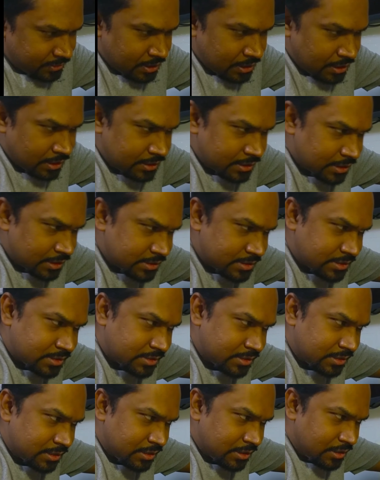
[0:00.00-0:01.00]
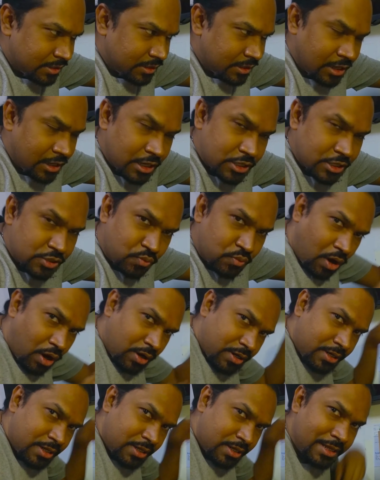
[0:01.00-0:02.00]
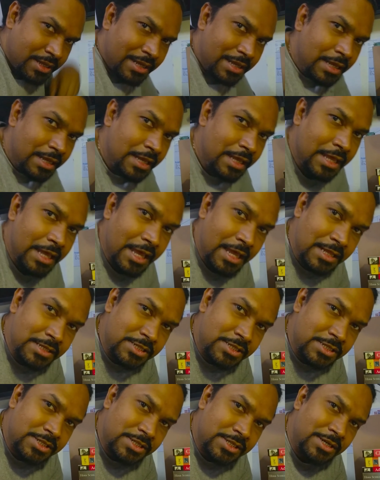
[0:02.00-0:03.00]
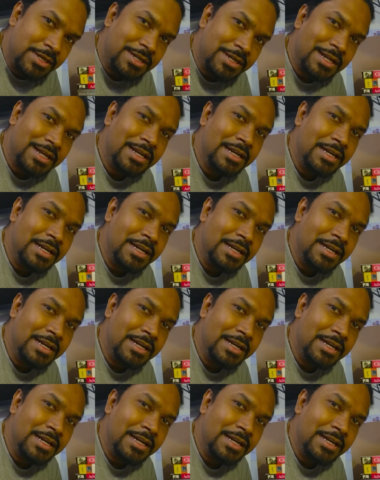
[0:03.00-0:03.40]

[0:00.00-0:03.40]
This is what insert